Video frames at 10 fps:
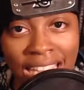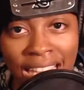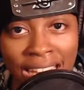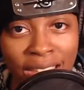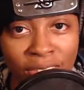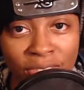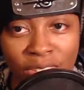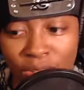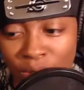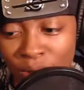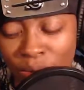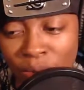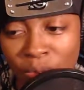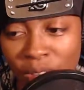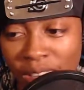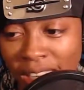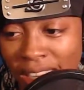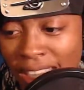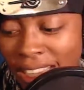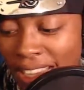any of those would really
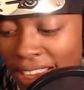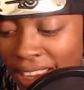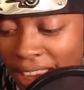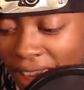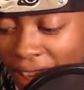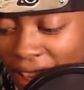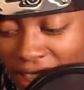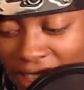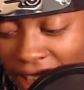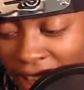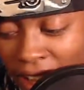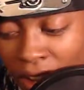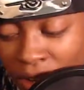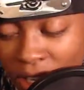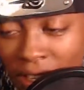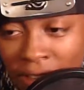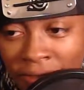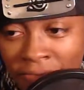sound